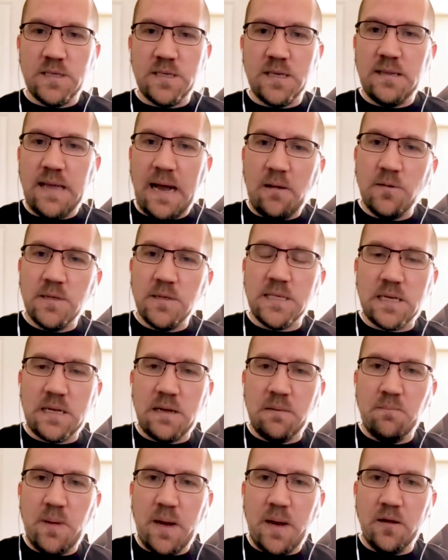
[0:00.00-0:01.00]
that was the
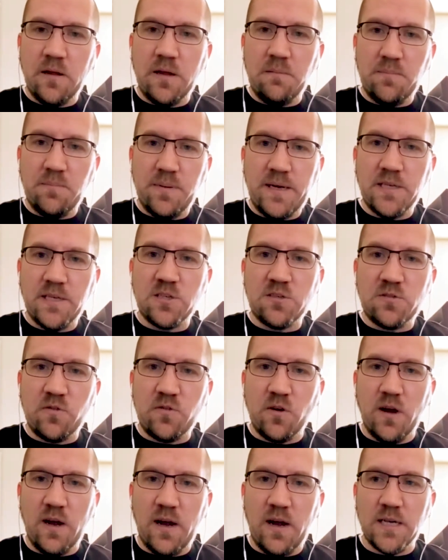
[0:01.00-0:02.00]
compelling piece
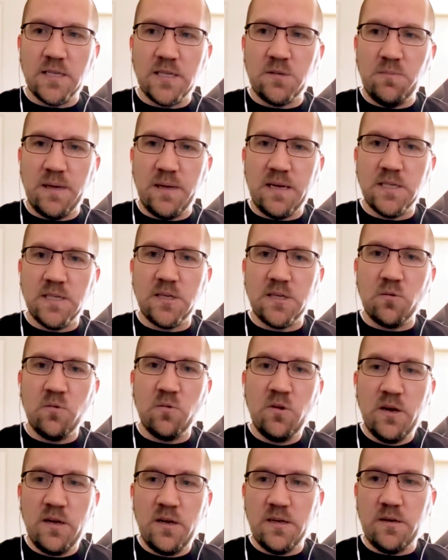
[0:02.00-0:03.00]
for us, because it
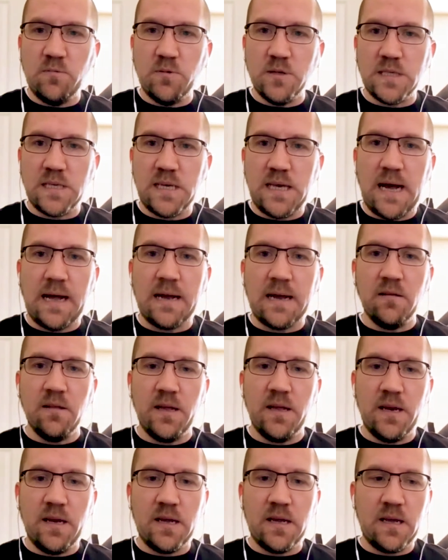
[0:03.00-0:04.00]
really was
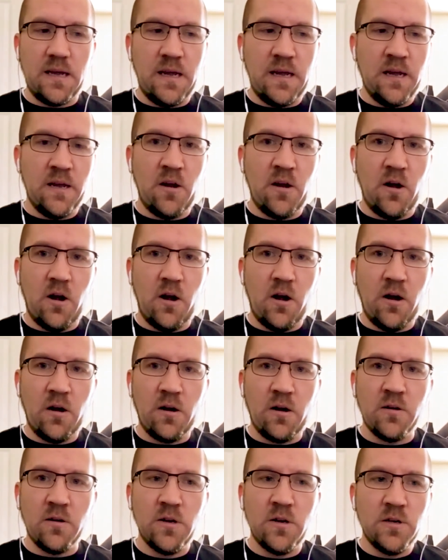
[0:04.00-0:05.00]
catalytic in
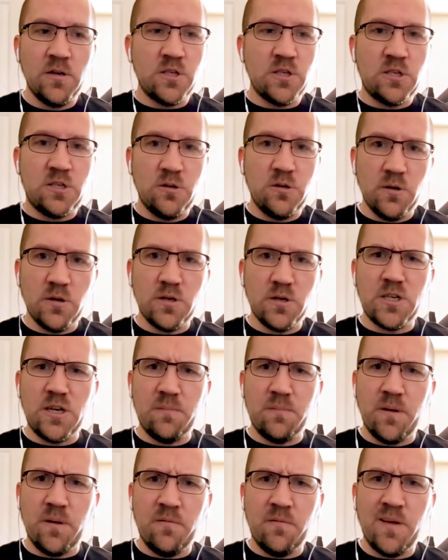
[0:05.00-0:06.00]
our
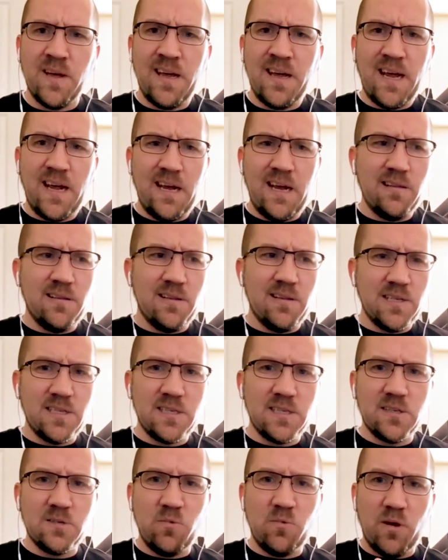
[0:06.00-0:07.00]
stewardship of, hey, this
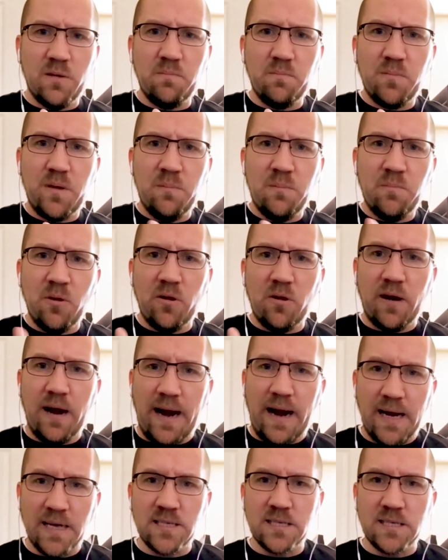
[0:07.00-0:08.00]
is what people are
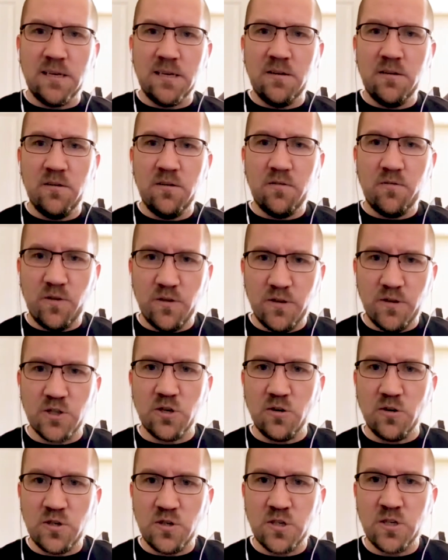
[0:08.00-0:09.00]
asking for the
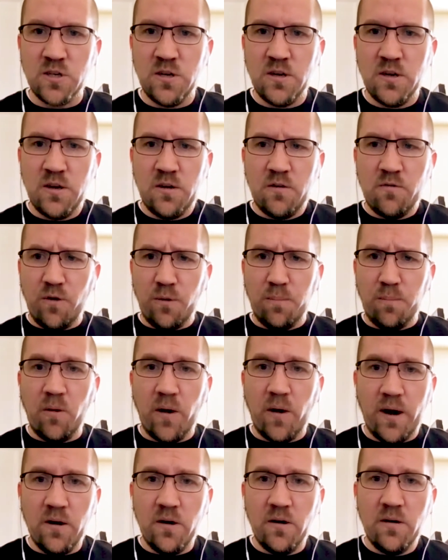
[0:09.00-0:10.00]
church for
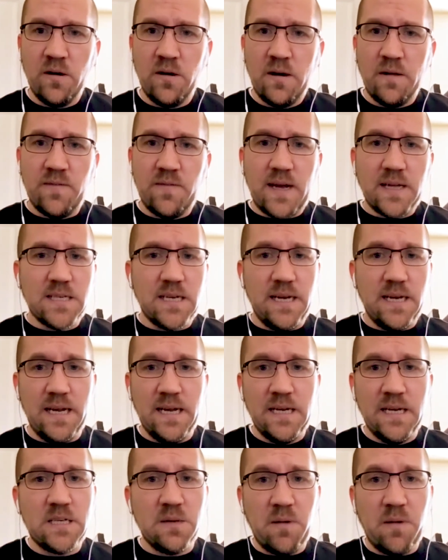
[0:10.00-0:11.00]
prayer. That's an
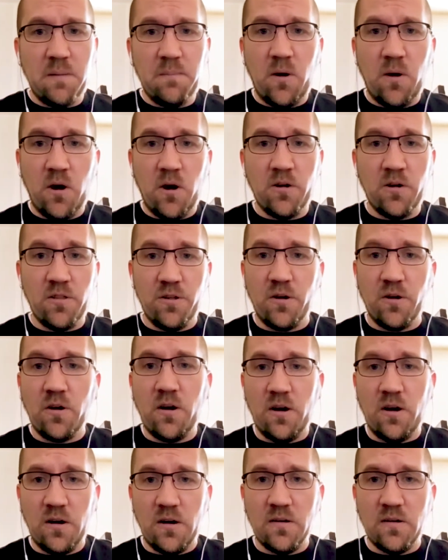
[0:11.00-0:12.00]
intimate part of their
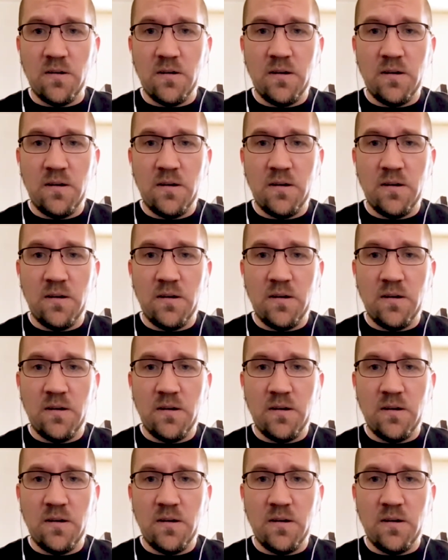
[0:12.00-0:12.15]
heart.